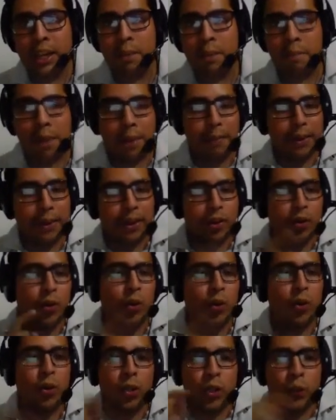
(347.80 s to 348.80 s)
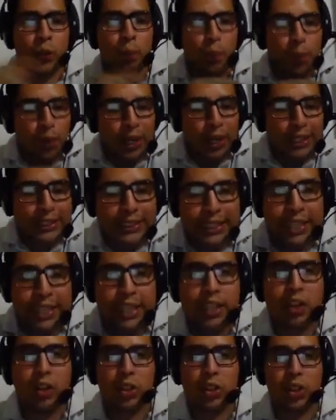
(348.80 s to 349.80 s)
maybe you you put a tick
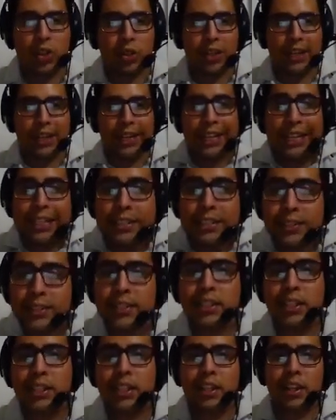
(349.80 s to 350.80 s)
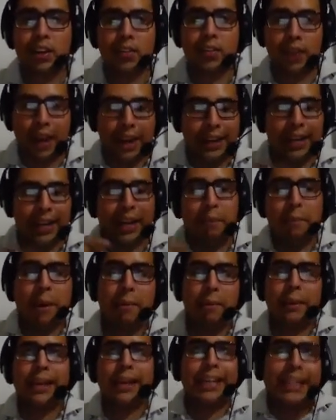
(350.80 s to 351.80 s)
on your list right like
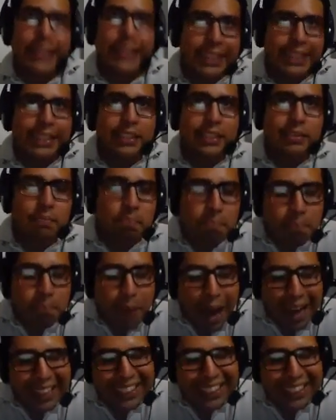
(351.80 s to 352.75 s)
maybe he did a